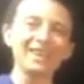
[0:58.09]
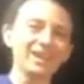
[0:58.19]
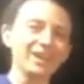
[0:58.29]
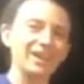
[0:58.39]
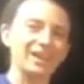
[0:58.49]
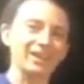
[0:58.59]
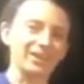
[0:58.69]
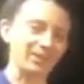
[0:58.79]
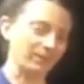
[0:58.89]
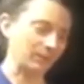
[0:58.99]
in the
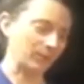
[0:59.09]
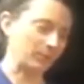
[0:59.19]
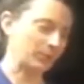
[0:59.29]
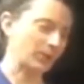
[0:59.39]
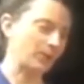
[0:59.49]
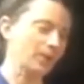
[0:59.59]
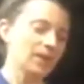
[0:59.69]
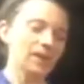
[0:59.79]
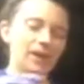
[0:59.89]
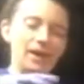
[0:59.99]
living room, so
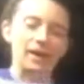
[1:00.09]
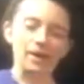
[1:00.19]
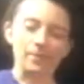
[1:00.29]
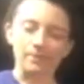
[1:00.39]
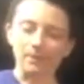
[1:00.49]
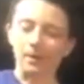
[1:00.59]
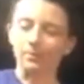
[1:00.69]
I'm going to